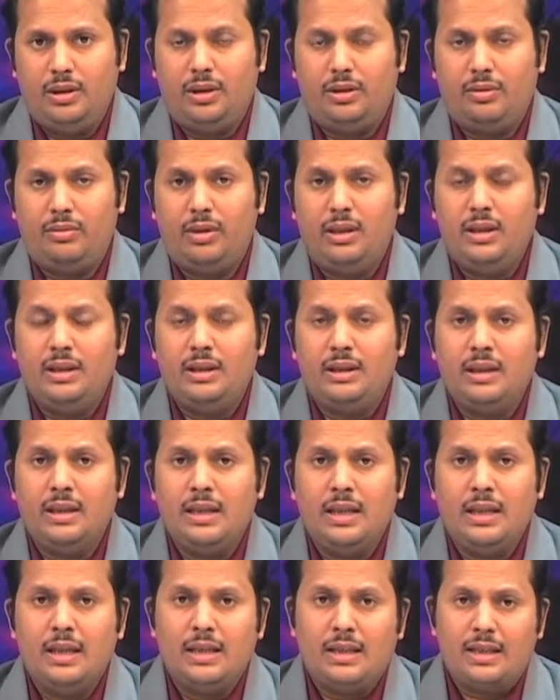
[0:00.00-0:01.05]
In other words,
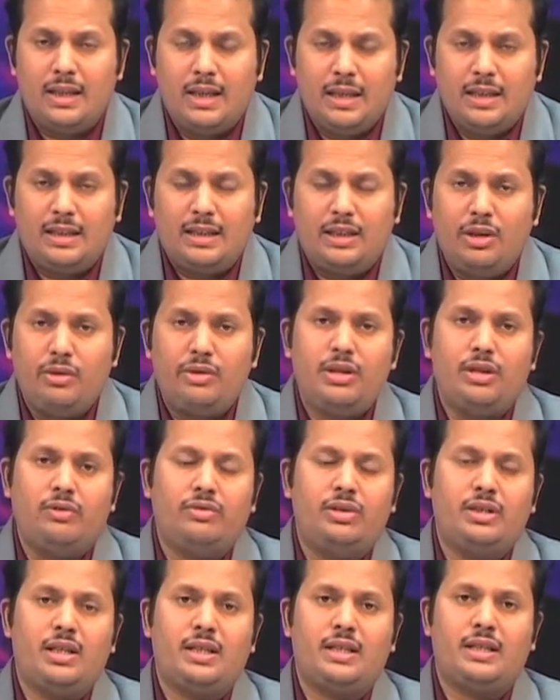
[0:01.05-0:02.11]
Searle's theory
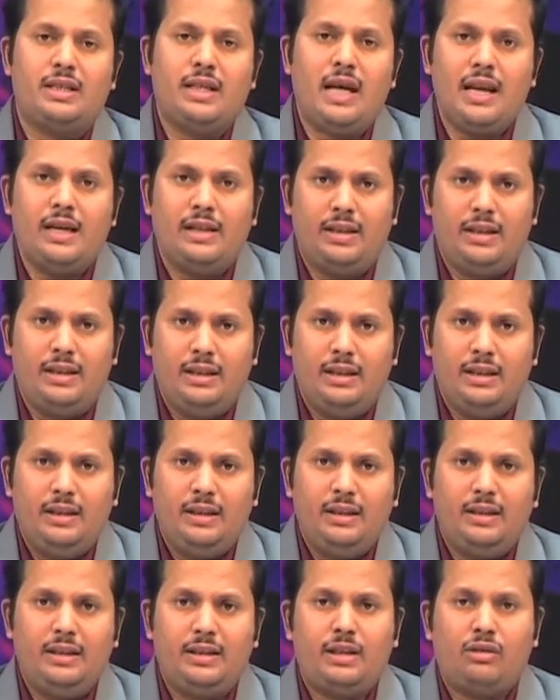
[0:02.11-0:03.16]
of intentionality
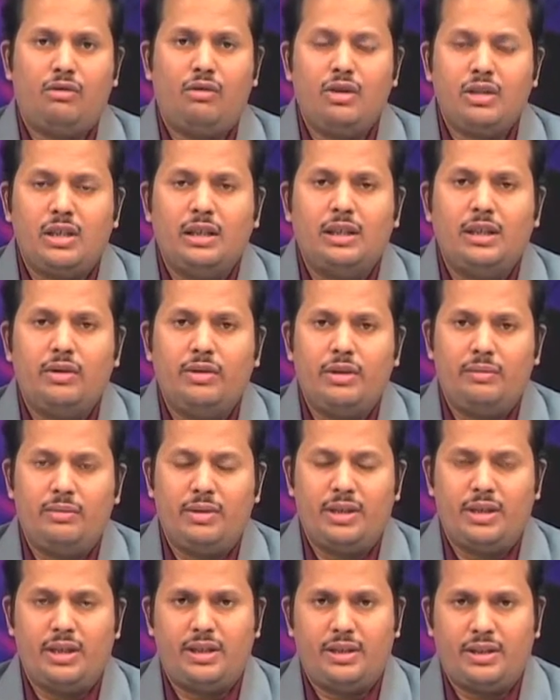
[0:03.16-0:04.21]
is a causal theory
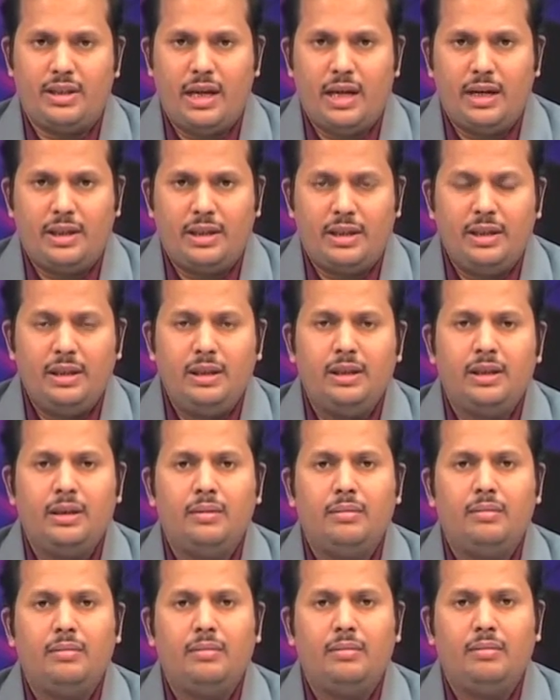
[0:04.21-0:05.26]
of intentionality
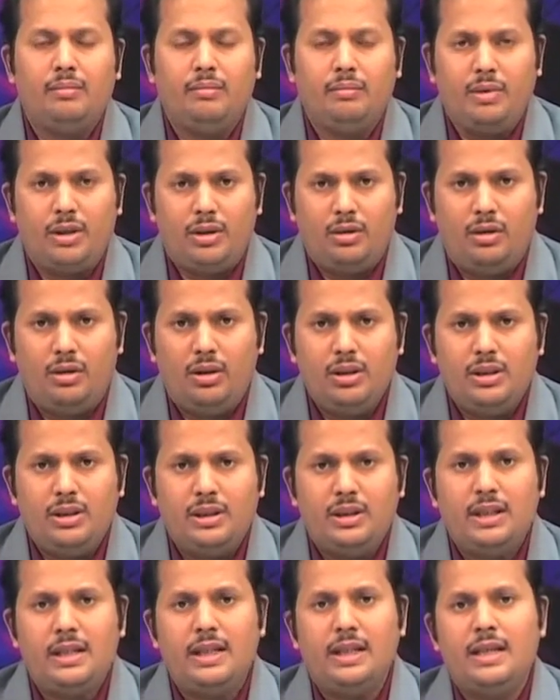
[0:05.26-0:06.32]

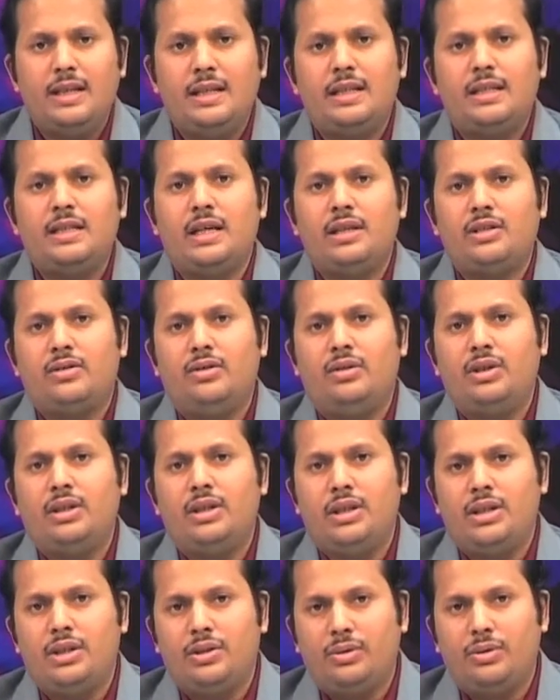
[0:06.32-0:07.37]
because it does
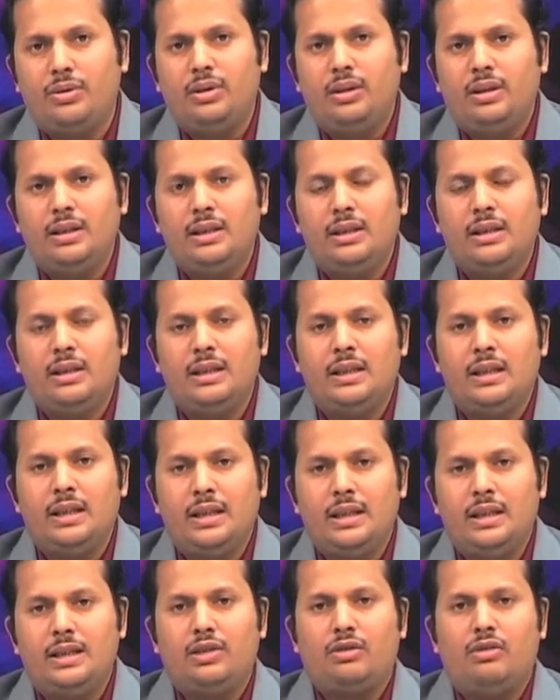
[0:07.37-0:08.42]
not disown
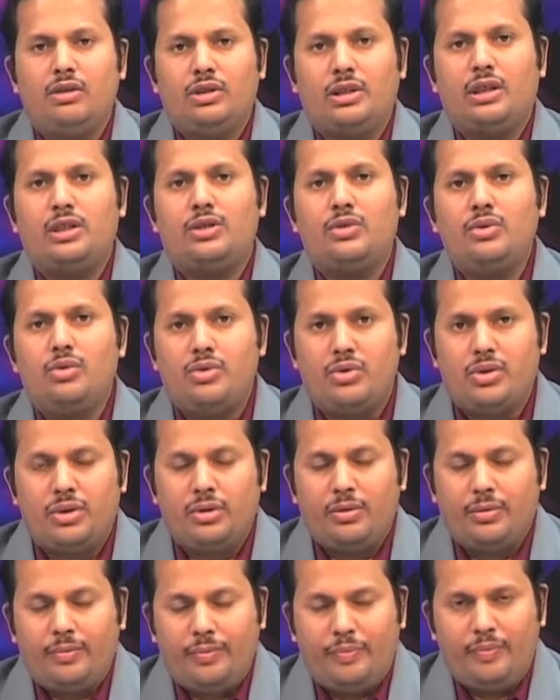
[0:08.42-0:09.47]
its causal
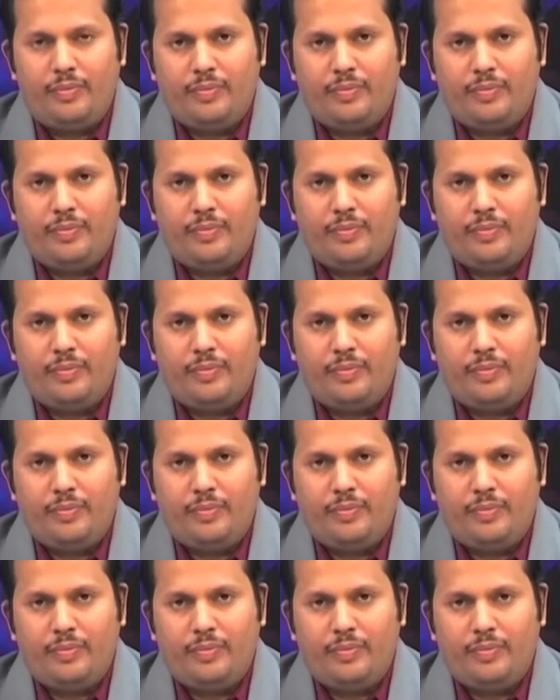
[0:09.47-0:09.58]
root